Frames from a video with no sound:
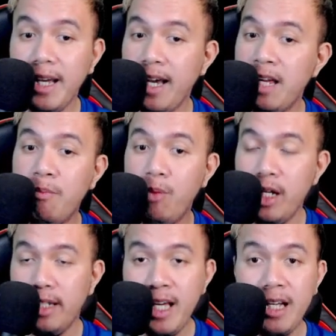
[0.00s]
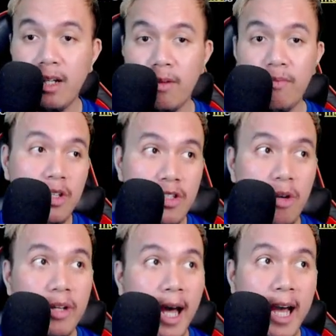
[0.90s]
and breeding.
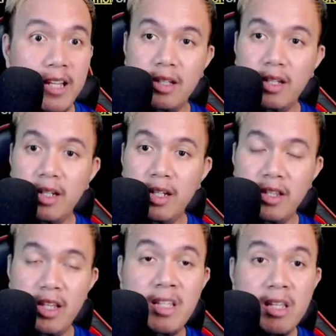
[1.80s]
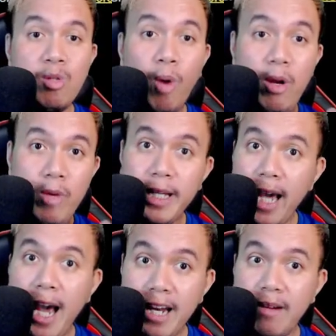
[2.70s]
So, guys, this is what we
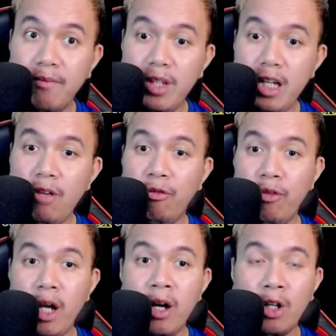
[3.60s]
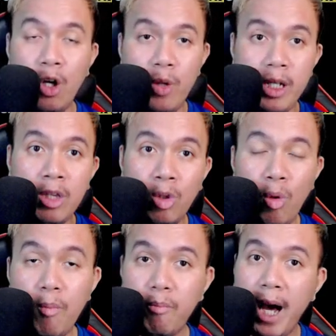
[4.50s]
get if we are going
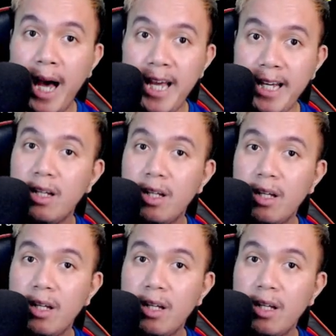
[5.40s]
to buy,